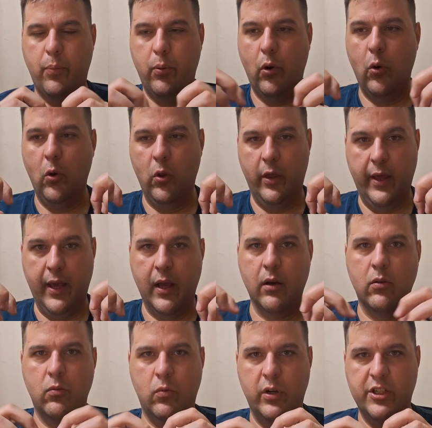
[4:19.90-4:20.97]

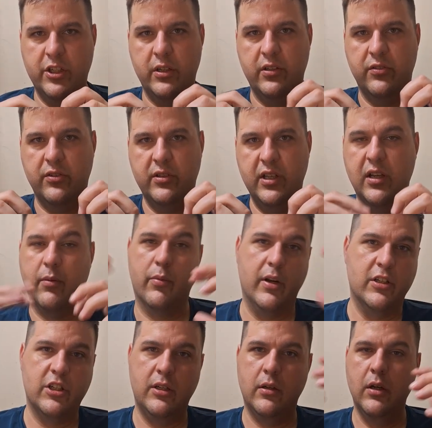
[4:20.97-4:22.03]
poling, which is
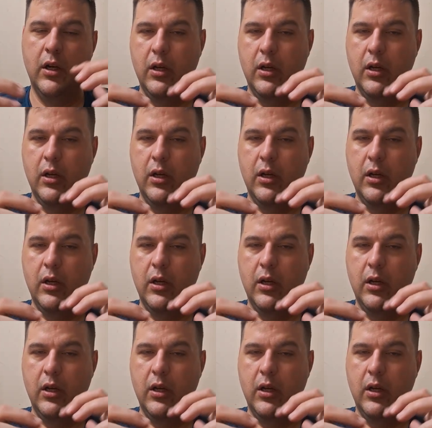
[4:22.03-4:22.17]
decompression,